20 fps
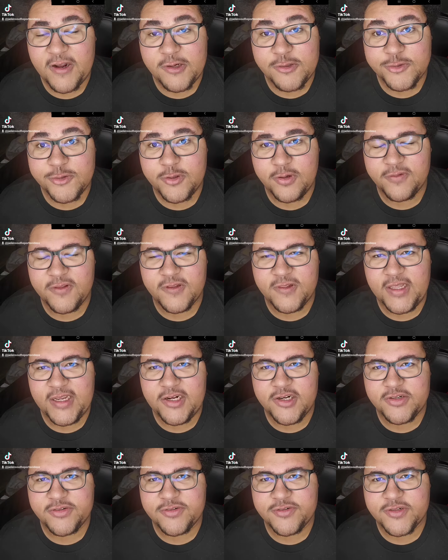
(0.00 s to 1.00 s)
Final score of the
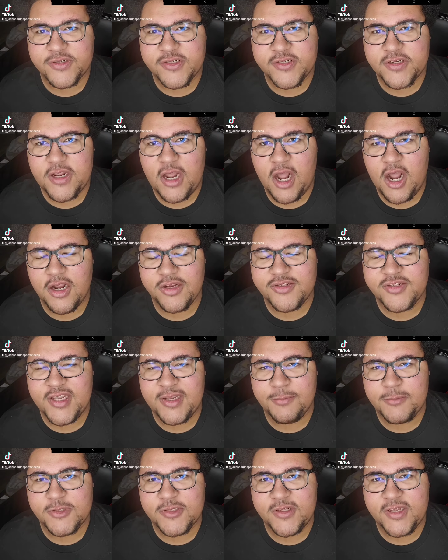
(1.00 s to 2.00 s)
Lakers versus Hawks
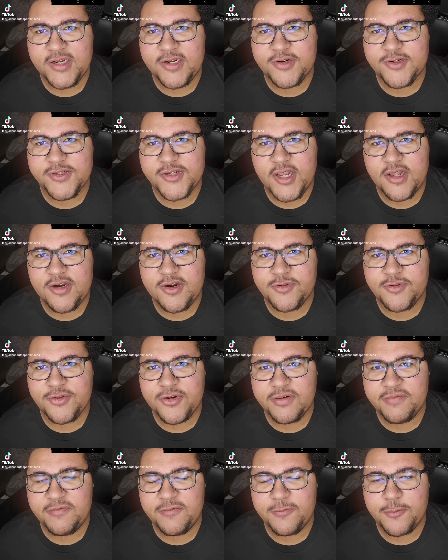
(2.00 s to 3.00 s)
game was Lakers
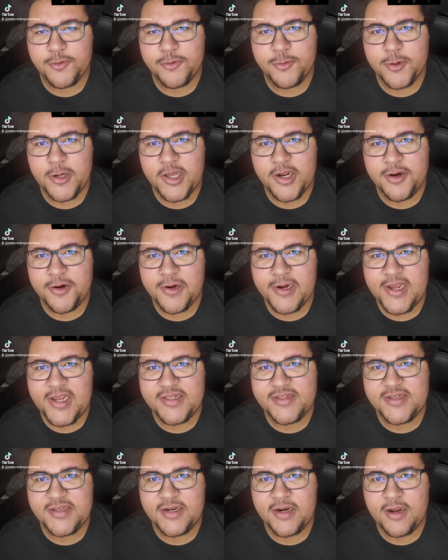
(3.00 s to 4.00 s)
134 to
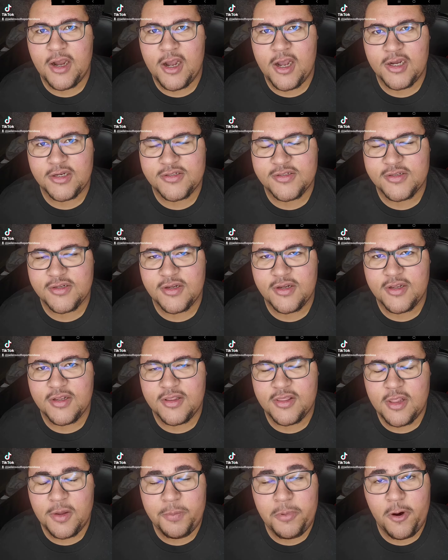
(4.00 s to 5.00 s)
118 Hawks.
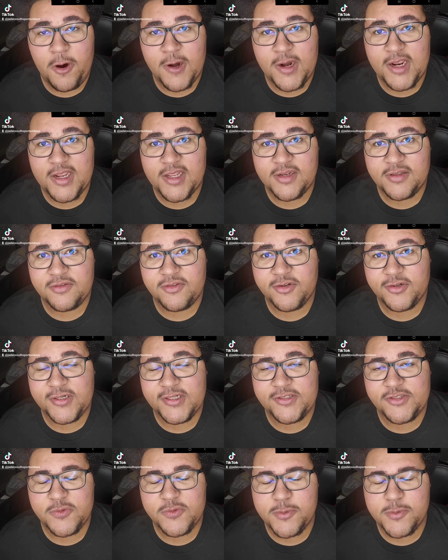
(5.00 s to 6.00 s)
LeBron had
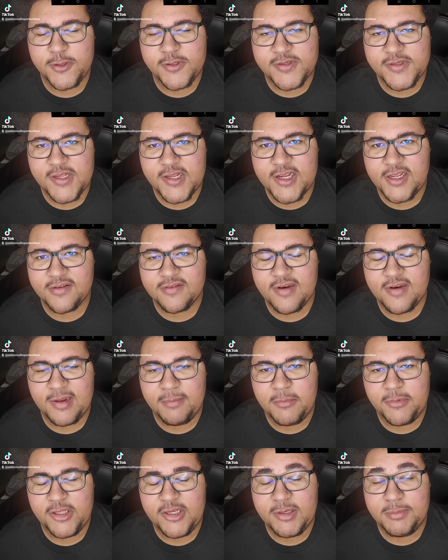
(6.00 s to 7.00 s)
32 points last
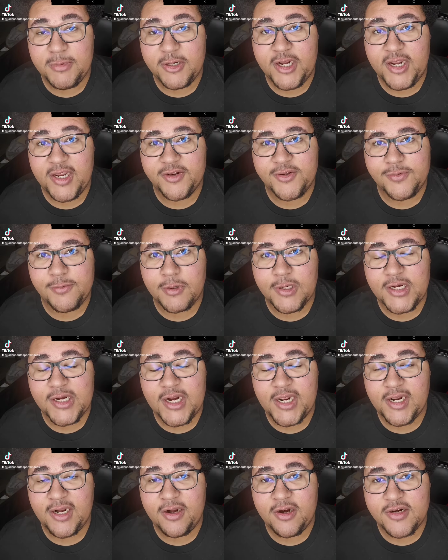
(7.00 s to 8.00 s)
night. Malik Monk had
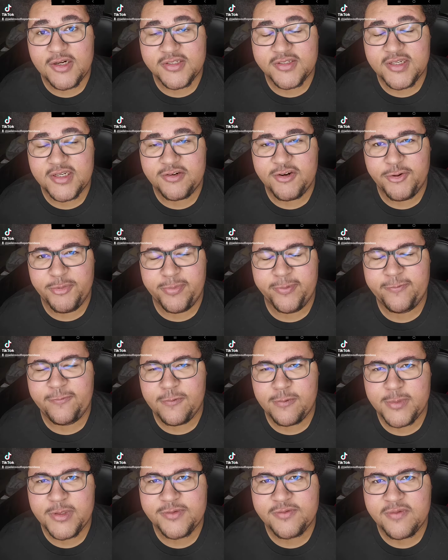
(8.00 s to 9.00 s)
29. Honestly, great
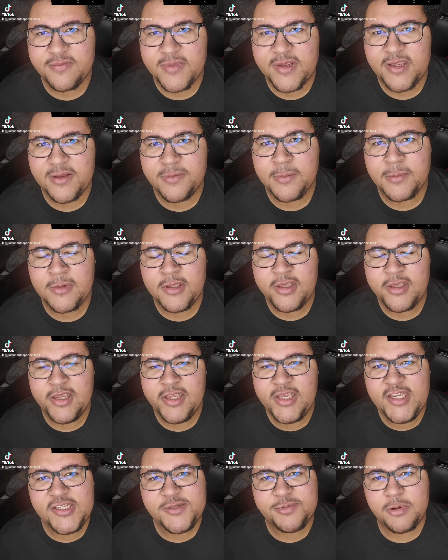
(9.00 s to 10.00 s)
performance from him.
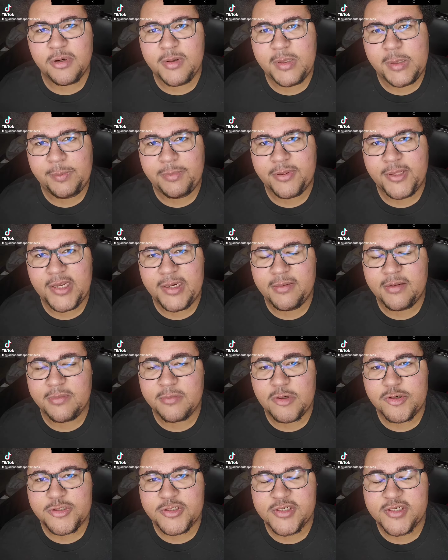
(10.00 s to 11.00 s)
He's probably been playing the
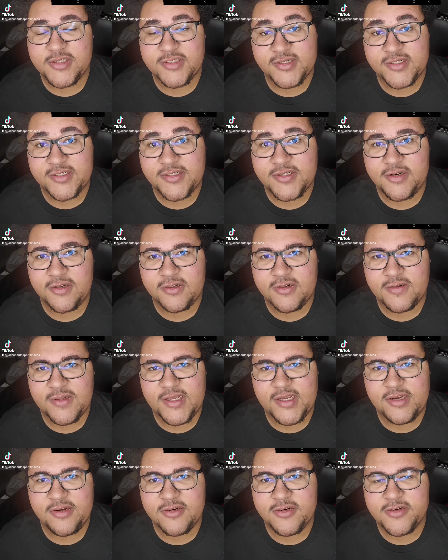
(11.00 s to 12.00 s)
most consistent on the
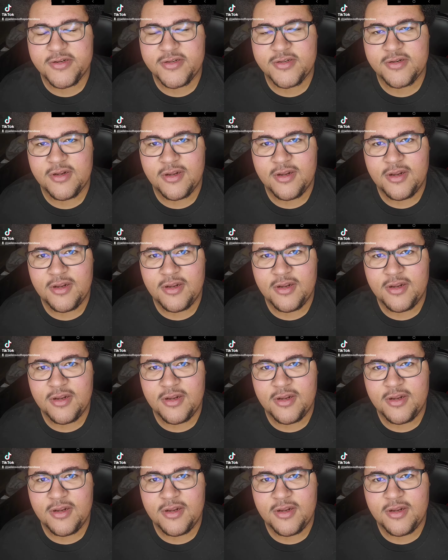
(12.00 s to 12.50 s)
Lakers.